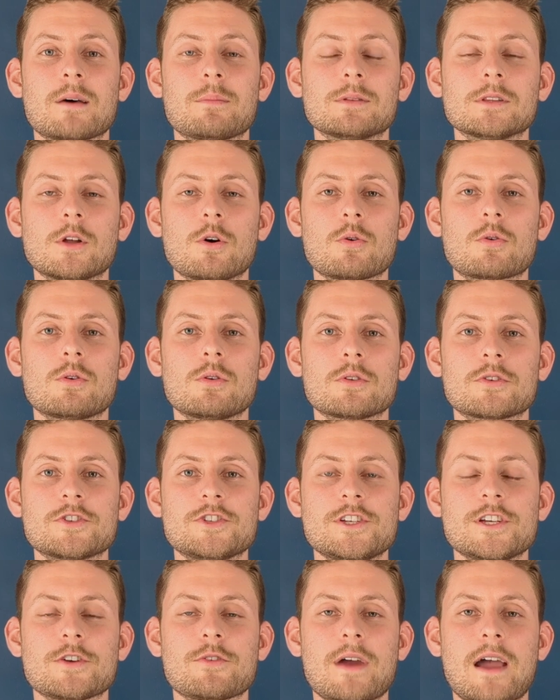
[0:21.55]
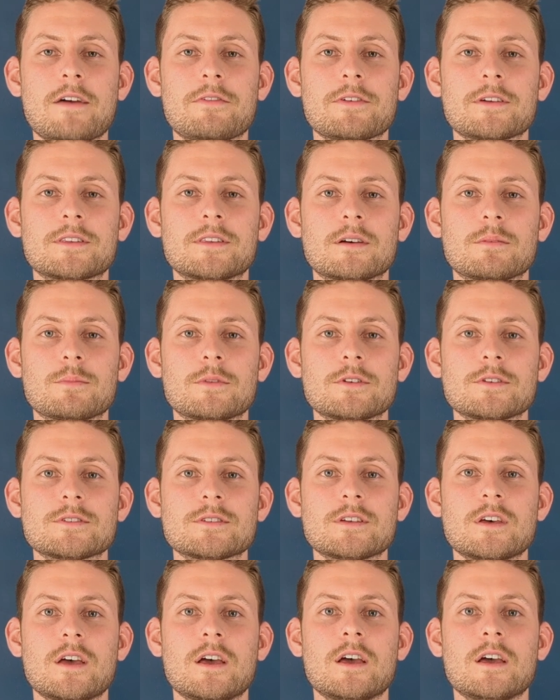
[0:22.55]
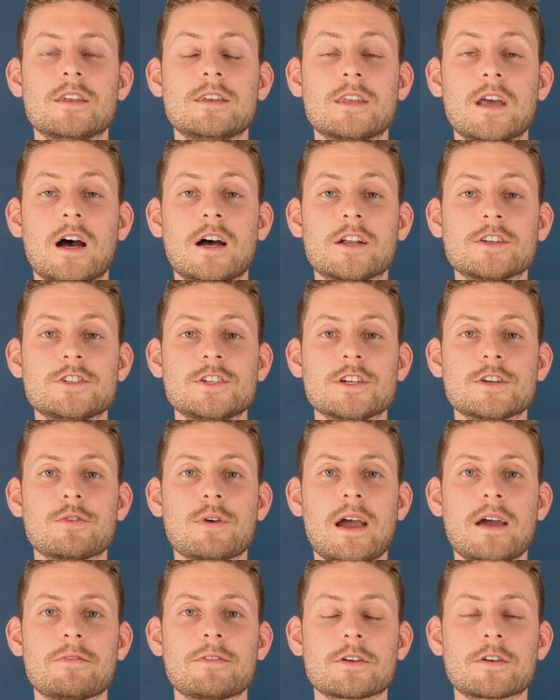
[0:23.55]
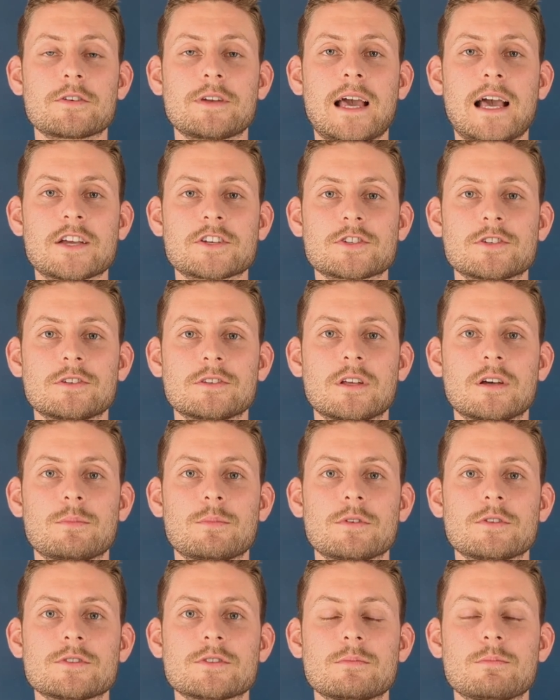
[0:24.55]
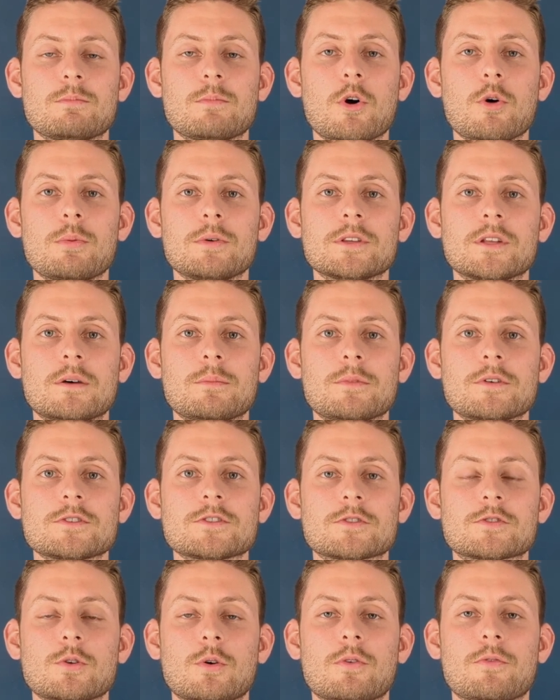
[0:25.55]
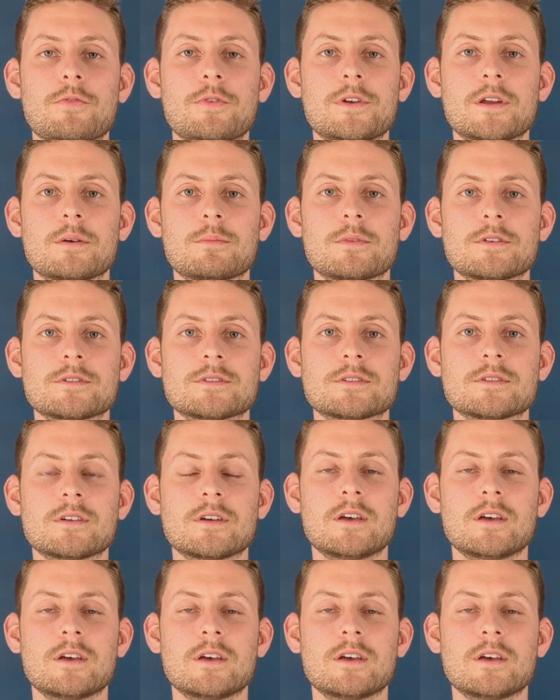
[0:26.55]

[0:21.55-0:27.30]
up local or geographic numbers, non-geographic or national numbers, mobile numbers, or toll-free numbers.